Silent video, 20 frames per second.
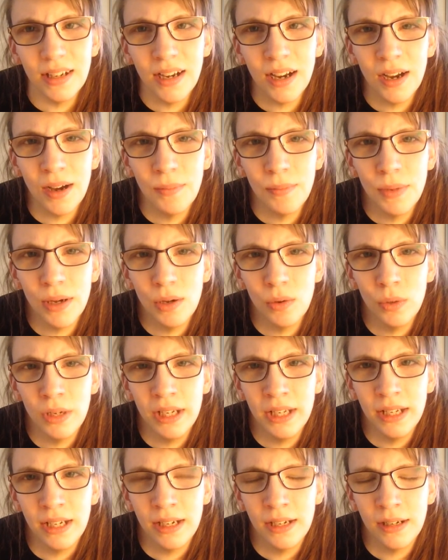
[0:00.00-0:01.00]

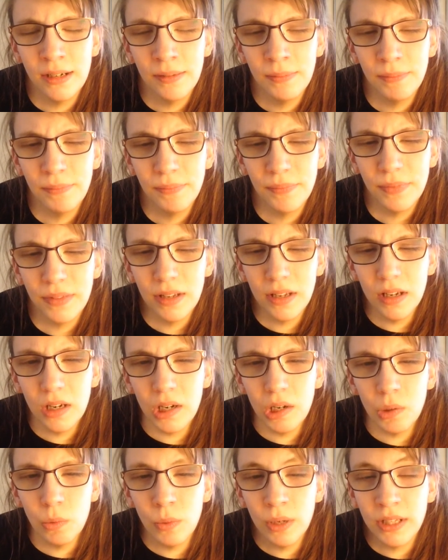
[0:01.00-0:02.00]
we
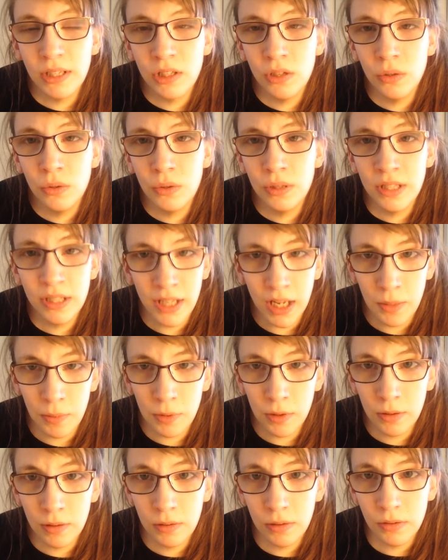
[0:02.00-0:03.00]
went to the
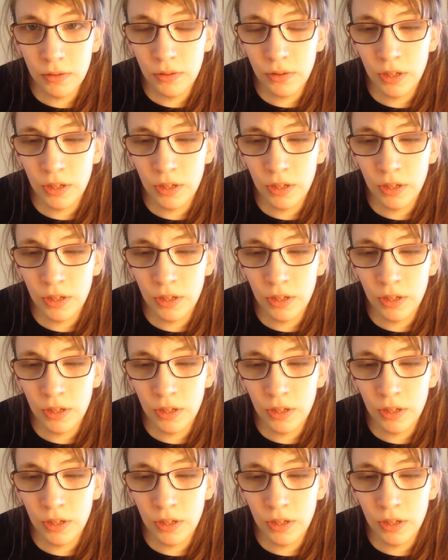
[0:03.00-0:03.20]
stable